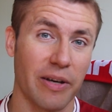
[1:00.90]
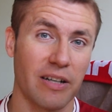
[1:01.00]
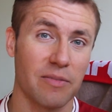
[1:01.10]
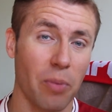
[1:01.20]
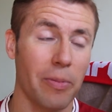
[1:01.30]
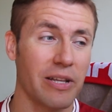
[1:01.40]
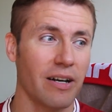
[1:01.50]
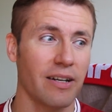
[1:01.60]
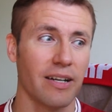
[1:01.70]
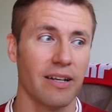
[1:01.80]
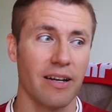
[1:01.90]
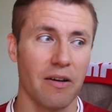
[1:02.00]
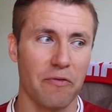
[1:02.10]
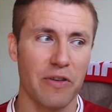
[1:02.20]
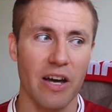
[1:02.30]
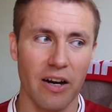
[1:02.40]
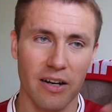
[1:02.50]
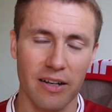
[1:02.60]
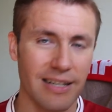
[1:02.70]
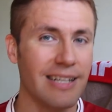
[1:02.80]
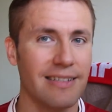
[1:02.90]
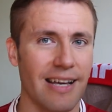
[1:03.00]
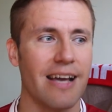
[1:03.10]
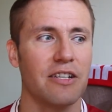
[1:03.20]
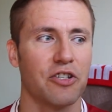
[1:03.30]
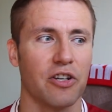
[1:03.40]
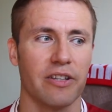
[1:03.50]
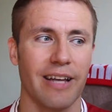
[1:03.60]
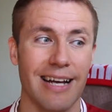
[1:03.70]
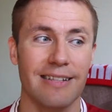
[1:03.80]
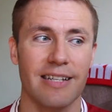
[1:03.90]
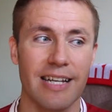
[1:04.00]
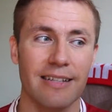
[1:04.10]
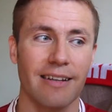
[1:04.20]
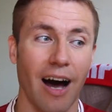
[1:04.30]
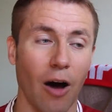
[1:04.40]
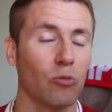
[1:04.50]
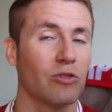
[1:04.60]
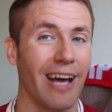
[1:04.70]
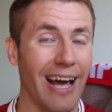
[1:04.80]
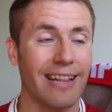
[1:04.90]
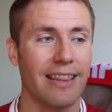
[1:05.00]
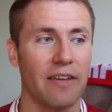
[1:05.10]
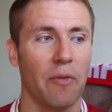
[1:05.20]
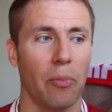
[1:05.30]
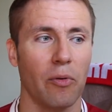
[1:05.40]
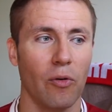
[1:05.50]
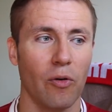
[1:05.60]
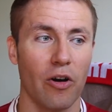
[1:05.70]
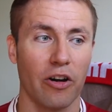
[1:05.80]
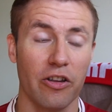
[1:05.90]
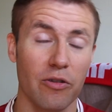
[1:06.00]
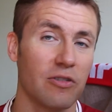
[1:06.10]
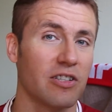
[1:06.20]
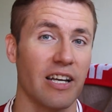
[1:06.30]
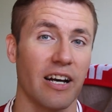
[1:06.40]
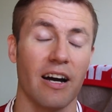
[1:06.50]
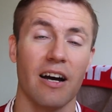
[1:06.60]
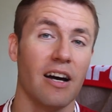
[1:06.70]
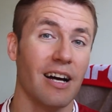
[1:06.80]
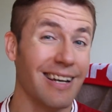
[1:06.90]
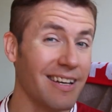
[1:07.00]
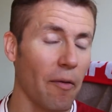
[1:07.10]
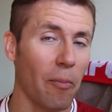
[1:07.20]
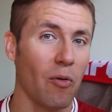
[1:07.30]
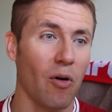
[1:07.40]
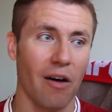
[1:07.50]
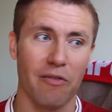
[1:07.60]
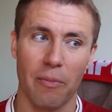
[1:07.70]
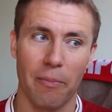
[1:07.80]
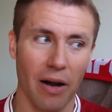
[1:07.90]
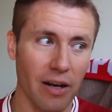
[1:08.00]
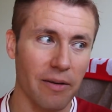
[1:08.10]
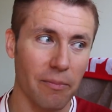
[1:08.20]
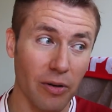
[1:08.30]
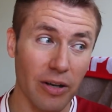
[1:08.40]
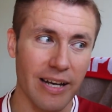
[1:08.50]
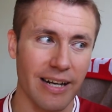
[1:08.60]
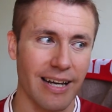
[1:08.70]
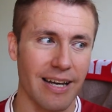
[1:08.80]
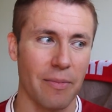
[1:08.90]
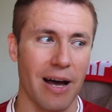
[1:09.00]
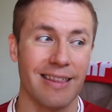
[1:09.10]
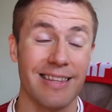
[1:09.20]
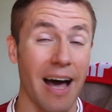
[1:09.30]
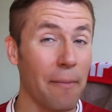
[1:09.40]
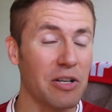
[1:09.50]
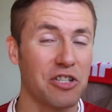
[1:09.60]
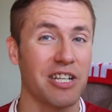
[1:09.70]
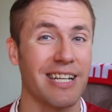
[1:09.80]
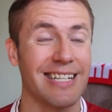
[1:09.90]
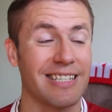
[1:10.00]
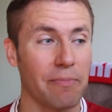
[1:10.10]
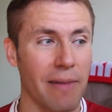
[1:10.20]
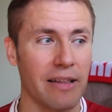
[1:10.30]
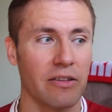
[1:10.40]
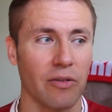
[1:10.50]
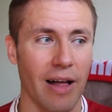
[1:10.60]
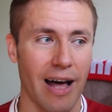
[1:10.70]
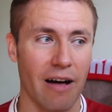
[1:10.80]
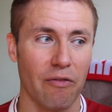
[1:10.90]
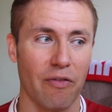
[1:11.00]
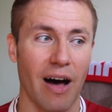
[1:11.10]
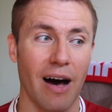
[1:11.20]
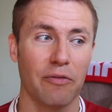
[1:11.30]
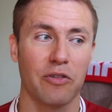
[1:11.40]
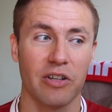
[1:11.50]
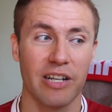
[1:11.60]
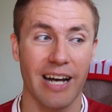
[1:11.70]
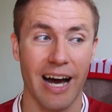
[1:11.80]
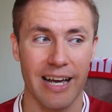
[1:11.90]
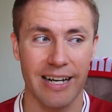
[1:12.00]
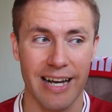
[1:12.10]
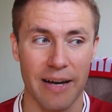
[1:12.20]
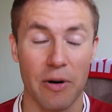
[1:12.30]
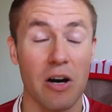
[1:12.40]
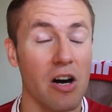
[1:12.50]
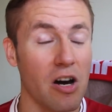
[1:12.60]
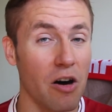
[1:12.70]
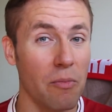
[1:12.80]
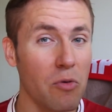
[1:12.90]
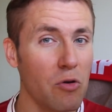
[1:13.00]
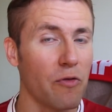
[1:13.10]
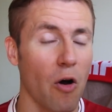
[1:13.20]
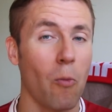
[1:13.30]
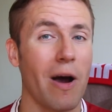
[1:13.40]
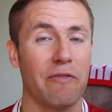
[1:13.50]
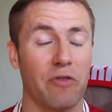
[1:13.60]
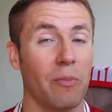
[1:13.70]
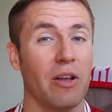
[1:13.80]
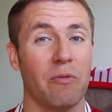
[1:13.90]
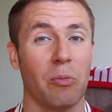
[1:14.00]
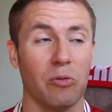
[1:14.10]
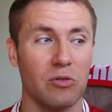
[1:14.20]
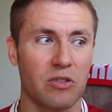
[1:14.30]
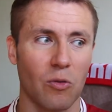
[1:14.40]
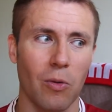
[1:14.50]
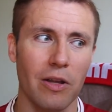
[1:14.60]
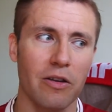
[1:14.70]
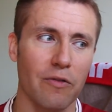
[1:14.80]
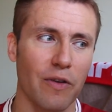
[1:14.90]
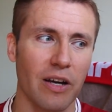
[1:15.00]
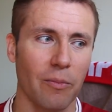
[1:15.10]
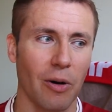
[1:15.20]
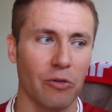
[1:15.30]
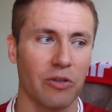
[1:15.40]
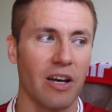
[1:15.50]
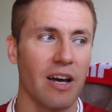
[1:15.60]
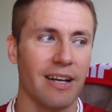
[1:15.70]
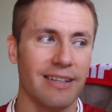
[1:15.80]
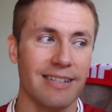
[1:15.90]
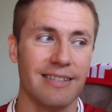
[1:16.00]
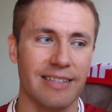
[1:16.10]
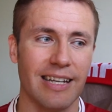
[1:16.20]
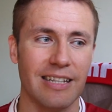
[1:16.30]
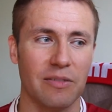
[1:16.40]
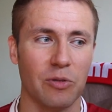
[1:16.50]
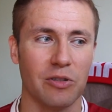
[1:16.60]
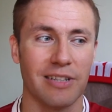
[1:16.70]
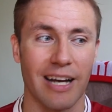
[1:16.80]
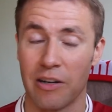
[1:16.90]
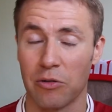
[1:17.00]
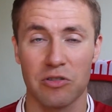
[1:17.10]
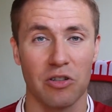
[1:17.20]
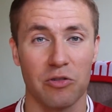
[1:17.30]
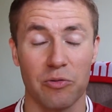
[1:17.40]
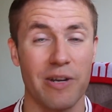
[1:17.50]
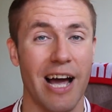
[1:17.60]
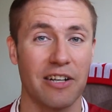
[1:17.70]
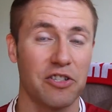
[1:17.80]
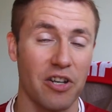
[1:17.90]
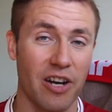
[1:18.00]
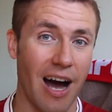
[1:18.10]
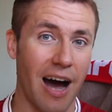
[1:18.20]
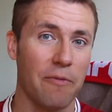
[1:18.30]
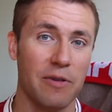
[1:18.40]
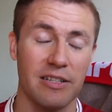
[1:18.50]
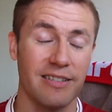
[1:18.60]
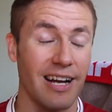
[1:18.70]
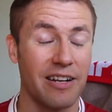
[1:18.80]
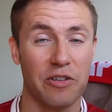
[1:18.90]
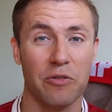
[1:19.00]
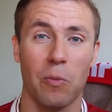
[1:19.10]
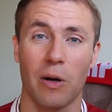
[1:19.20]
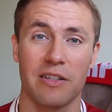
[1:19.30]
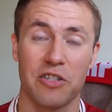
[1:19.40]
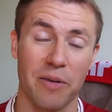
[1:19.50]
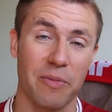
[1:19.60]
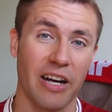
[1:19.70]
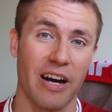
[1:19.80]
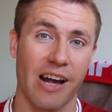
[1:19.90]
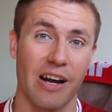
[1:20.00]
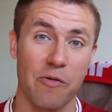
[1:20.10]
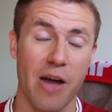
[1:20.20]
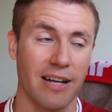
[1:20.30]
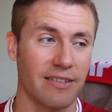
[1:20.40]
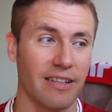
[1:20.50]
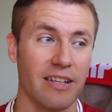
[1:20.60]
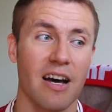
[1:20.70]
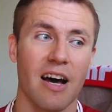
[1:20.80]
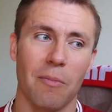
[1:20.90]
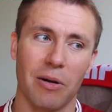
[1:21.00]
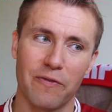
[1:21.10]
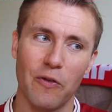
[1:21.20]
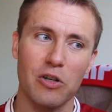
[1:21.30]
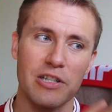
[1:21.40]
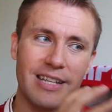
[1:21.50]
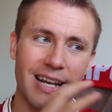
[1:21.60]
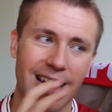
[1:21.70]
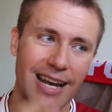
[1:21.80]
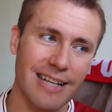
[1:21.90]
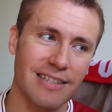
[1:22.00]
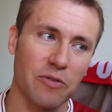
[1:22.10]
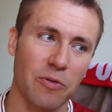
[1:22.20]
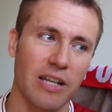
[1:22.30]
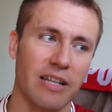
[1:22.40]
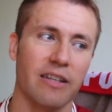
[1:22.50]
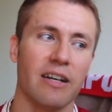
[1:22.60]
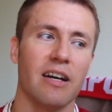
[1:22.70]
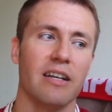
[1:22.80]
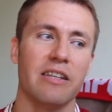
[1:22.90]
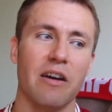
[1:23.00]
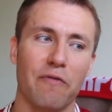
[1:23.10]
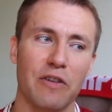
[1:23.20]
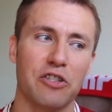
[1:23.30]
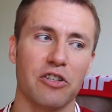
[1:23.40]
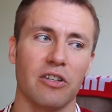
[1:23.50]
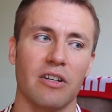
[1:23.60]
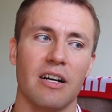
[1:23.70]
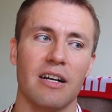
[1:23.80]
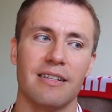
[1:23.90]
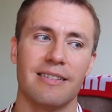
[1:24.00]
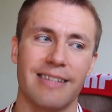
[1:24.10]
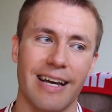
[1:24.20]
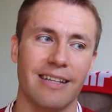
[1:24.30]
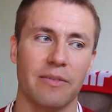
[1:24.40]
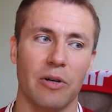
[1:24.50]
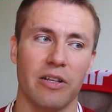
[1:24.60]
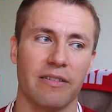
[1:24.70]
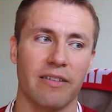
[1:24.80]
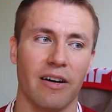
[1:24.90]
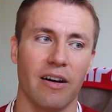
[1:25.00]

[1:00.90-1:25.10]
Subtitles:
because Bobby Duncan via his agent has hit out at Liverpool, accusing Liverpool of bullying him and damaging his mental health after denying him a move away from Liverpool. So what do you think about this statement and also the reaction? I will tell you what Jamie Carragher reacted. But first, let's read the official statement